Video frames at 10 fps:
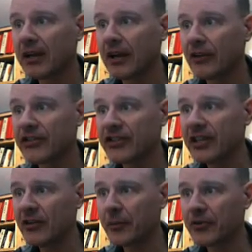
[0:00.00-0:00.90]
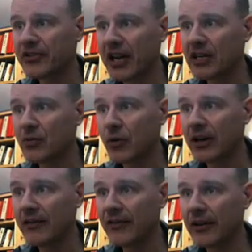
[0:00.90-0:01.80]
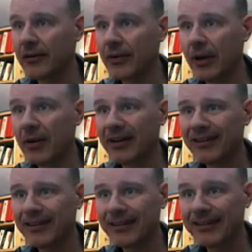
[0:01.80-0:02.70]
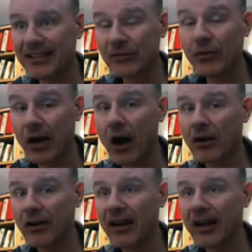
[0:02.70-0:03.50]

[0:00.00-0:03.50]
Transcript: Now you'll see the percentage we're given. I mean, disregard the